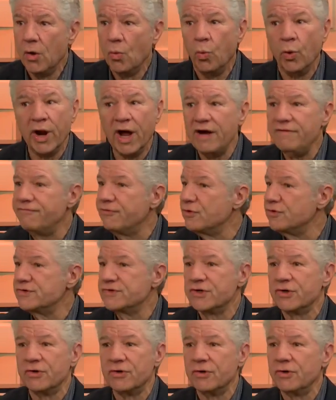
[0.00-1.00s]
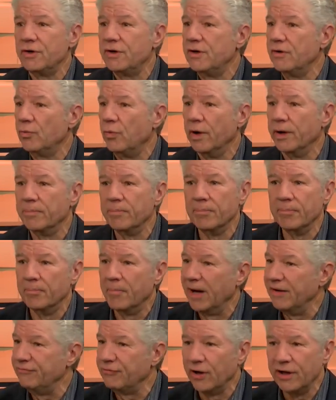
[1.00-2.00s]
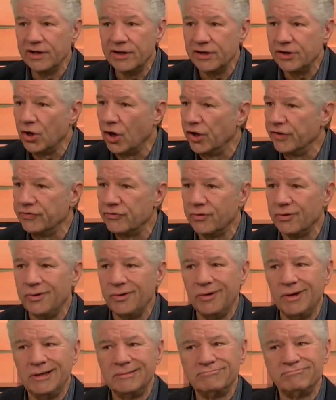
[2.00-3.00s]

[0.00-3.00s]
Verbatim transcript: When I first heard what my friend had gone through,